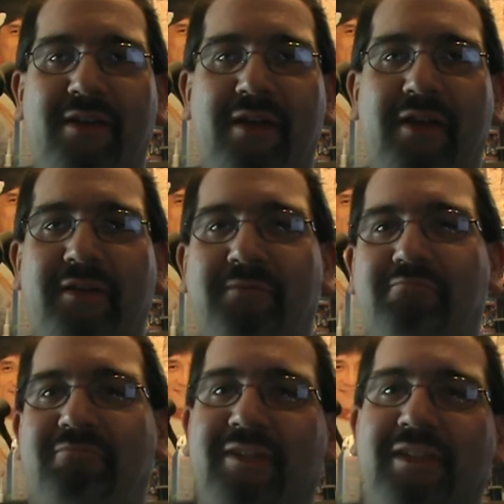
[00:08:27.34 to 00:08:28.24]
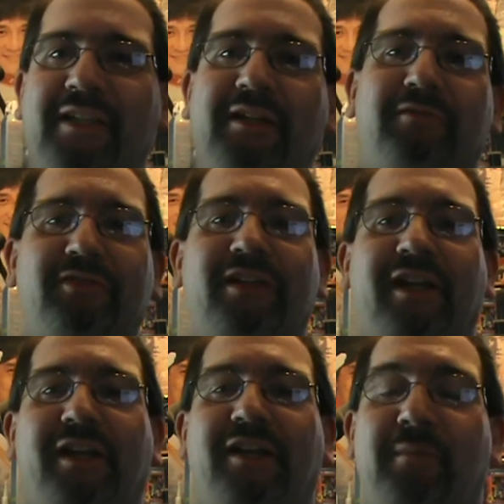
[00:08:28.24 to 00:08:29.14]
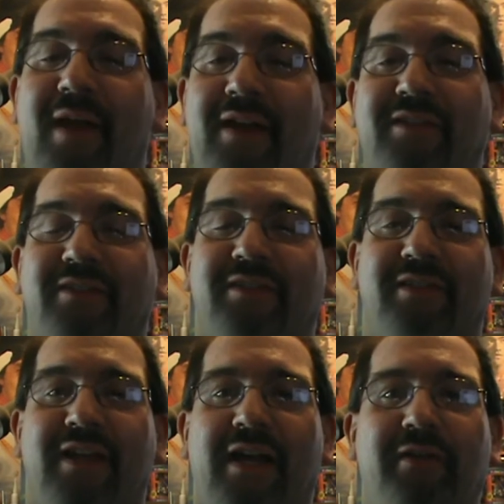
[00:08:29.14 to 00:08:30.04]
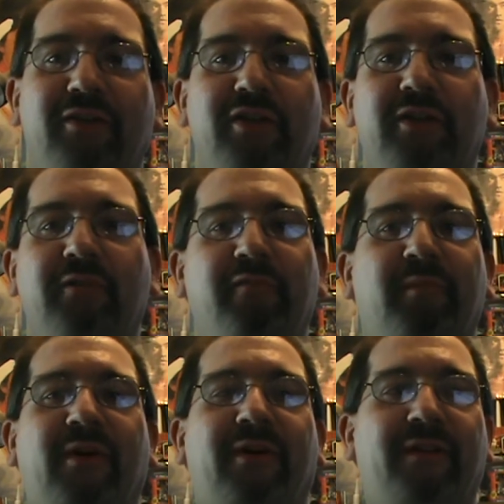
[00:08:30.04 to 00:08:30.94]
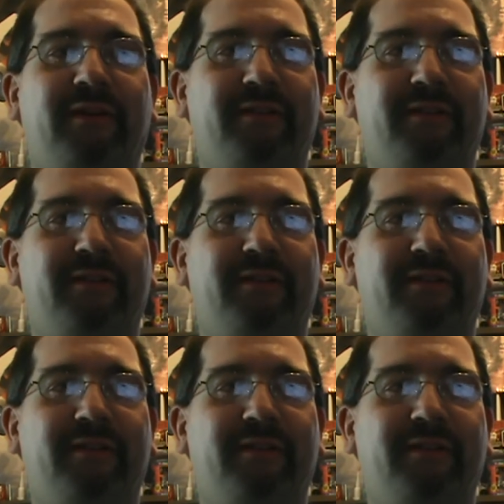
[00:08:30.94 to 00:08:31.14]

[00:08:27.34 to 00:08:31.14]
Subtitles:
And the evil second in command is just kind of a goofball.